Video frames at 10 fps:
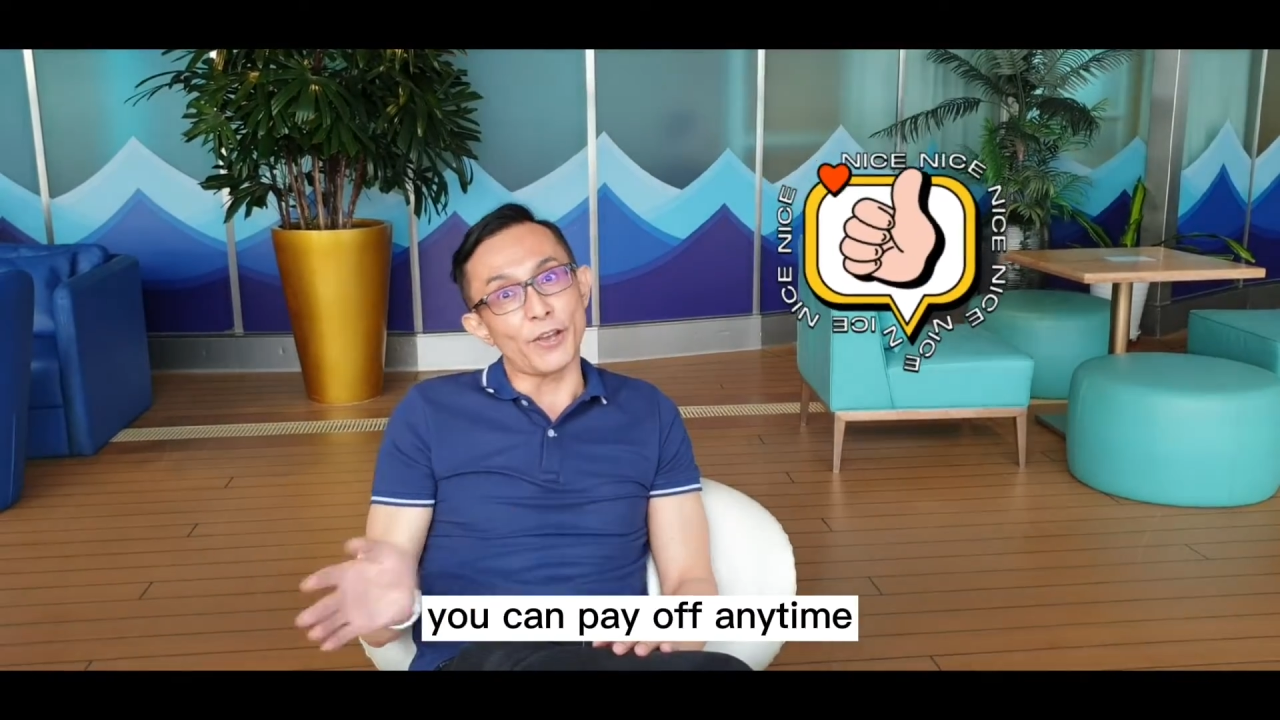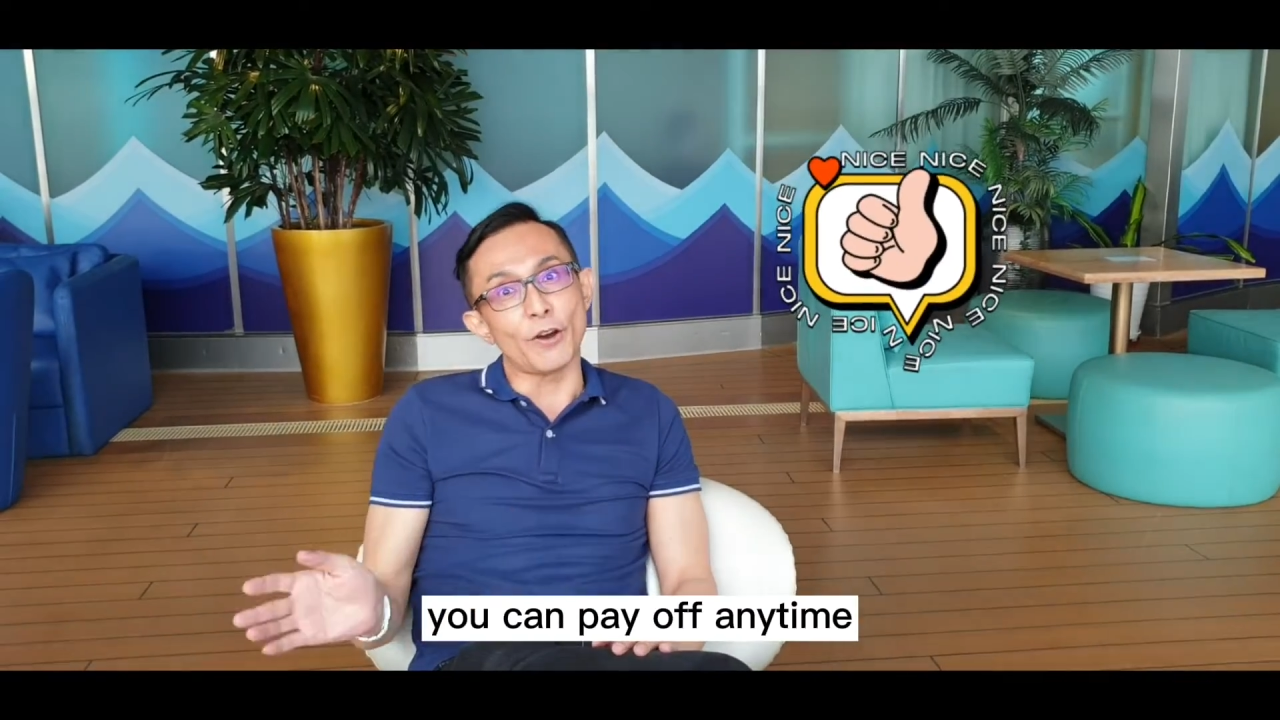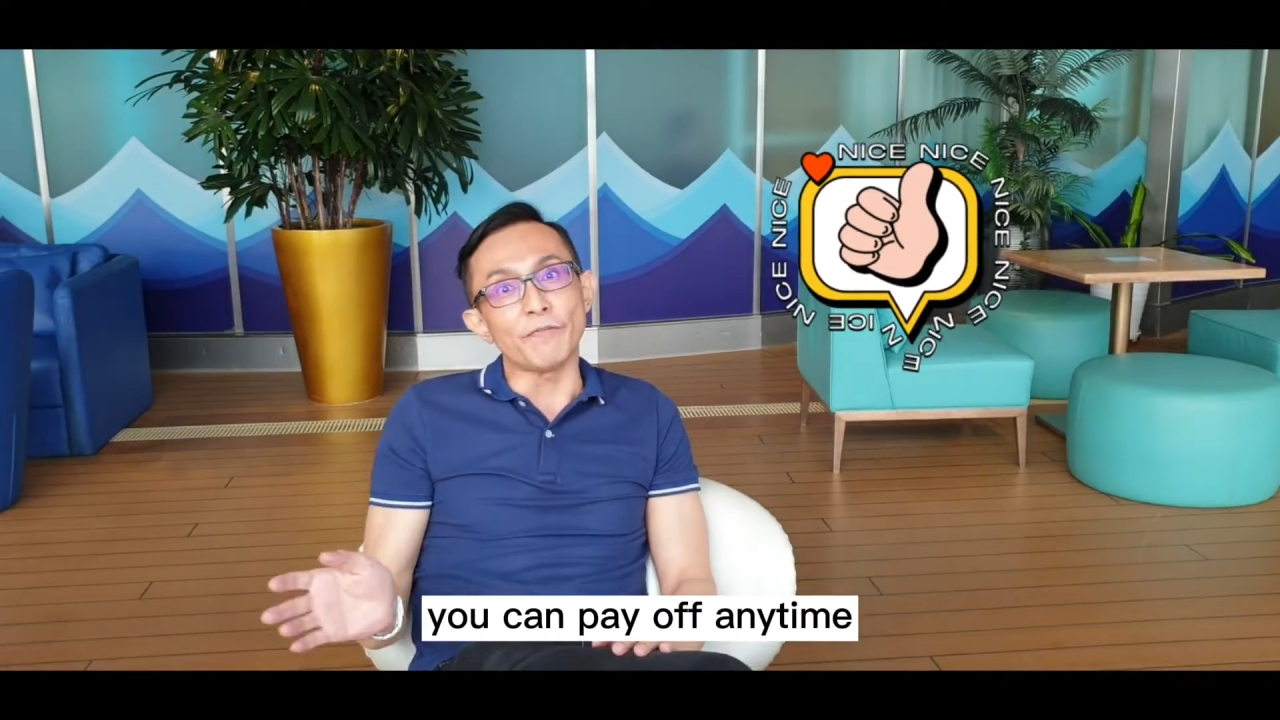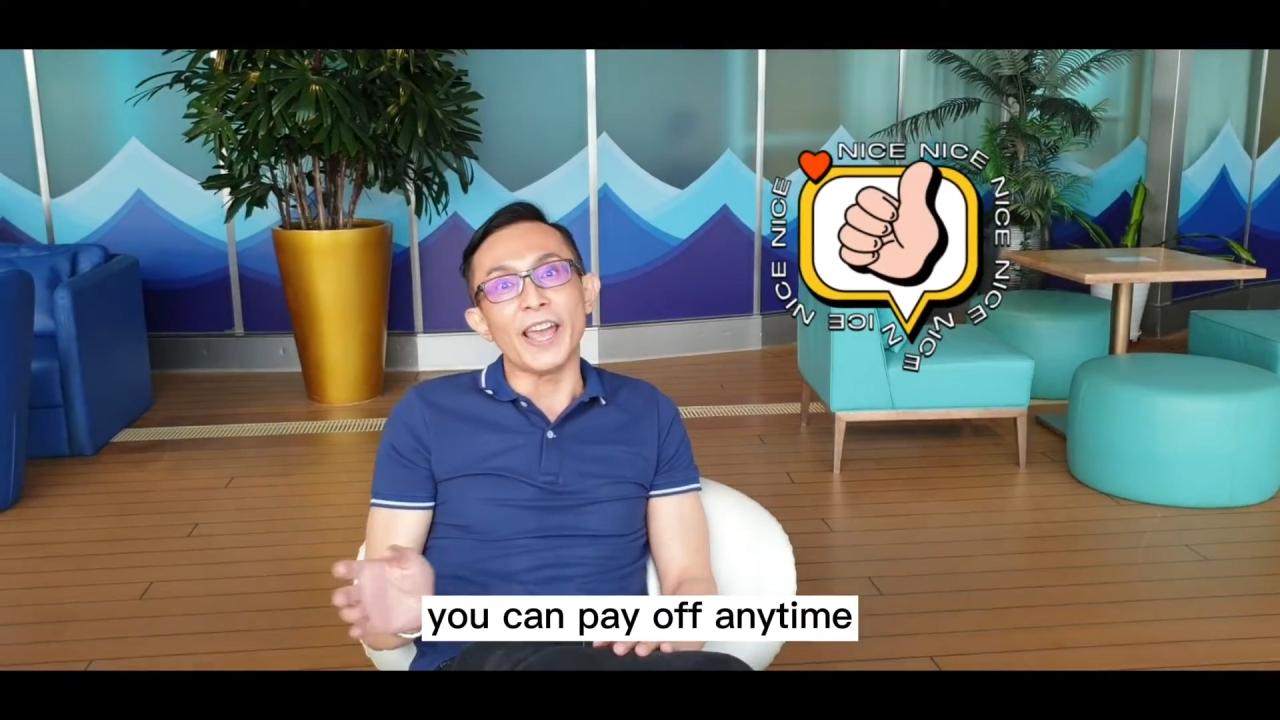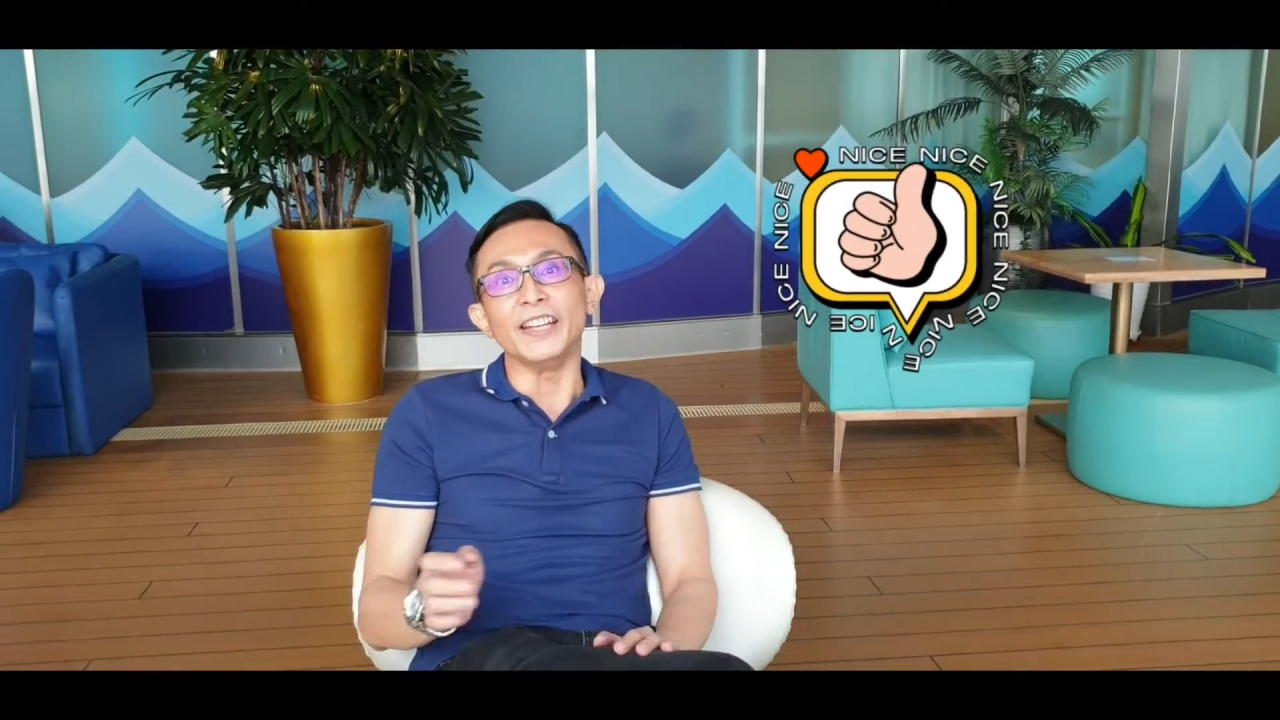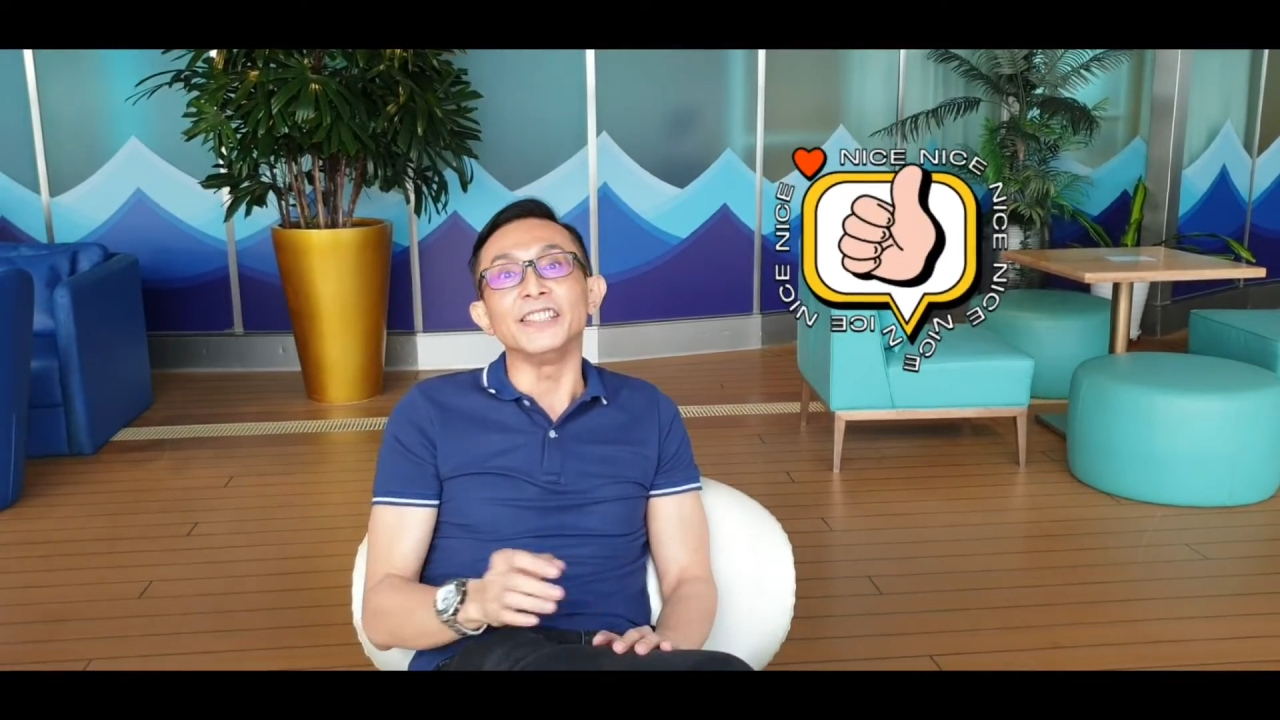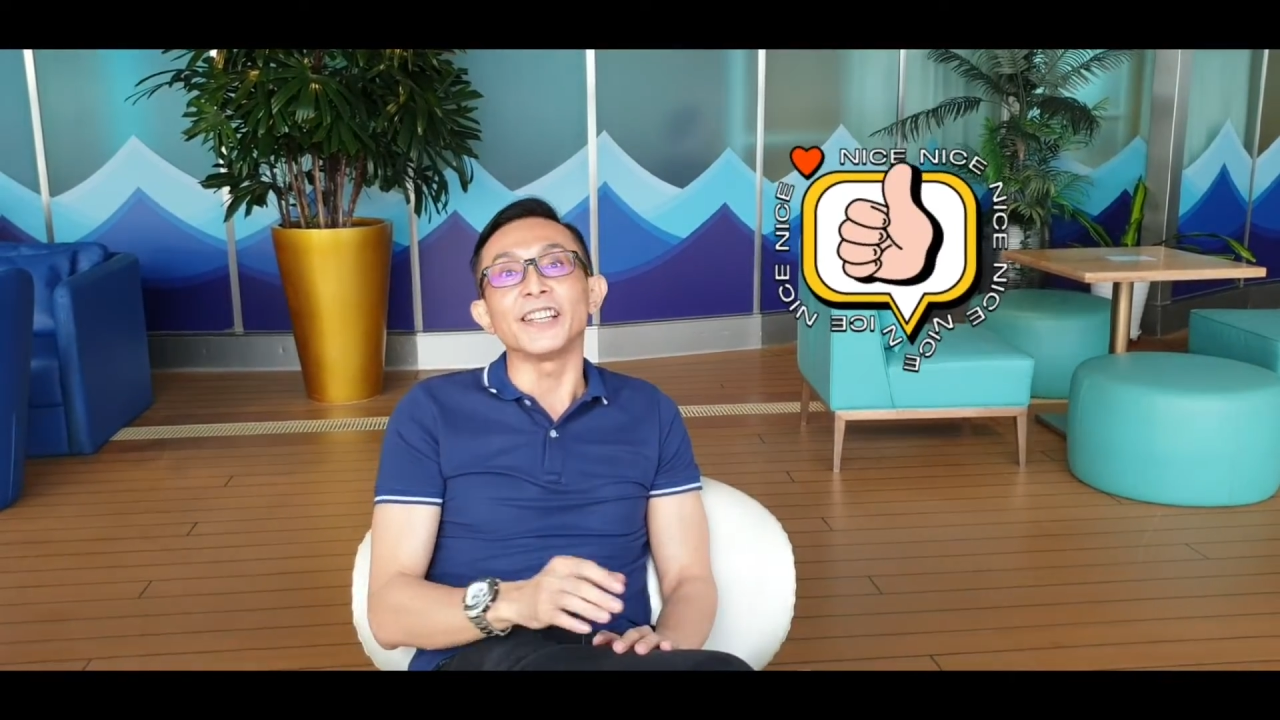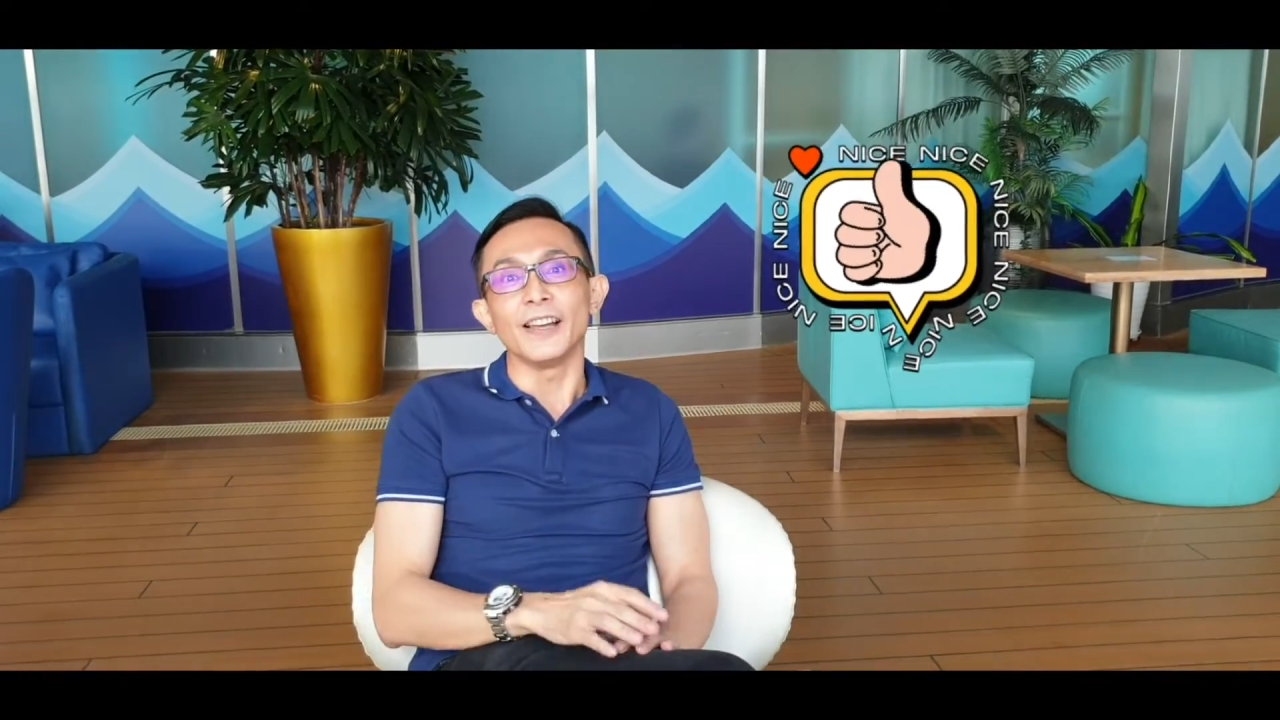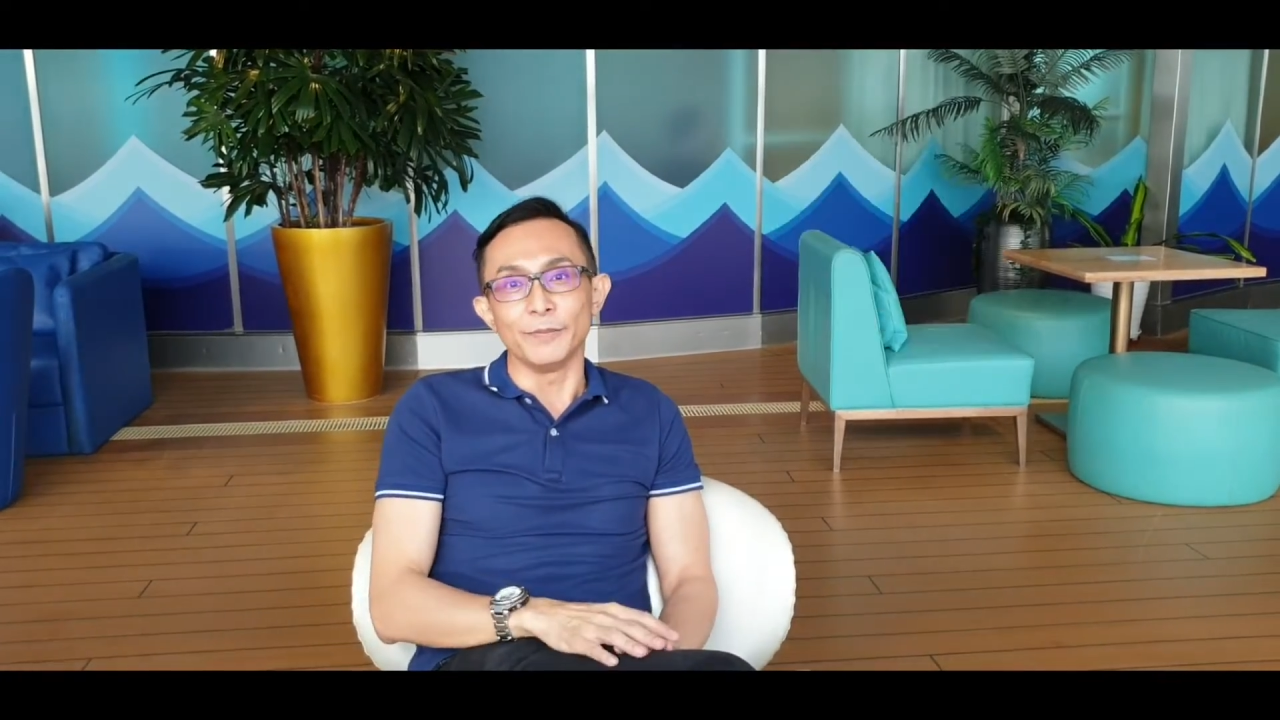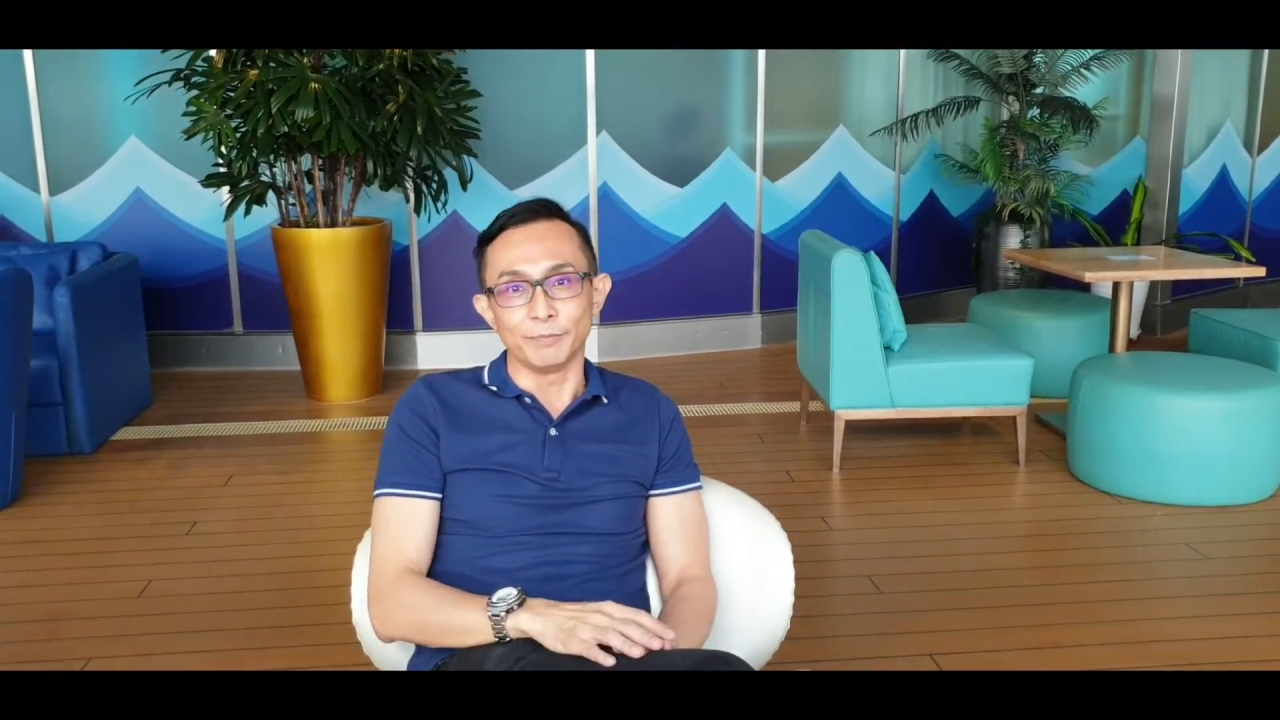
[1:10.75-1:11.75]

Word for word: off anytime.